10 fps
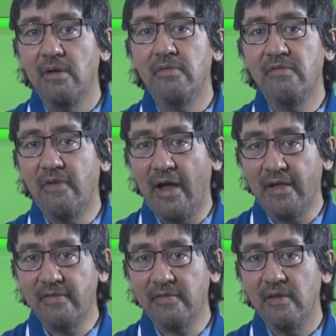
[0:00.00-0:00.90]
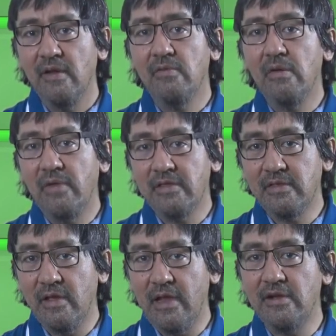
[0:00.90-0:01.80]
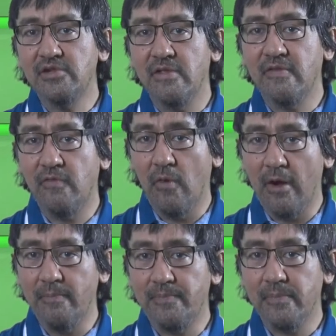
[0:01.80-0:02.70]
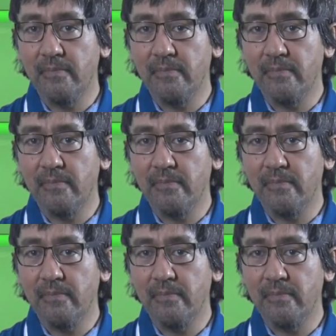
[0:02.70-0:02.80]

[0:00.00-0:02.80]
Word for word: revised, rewritten, and transformed.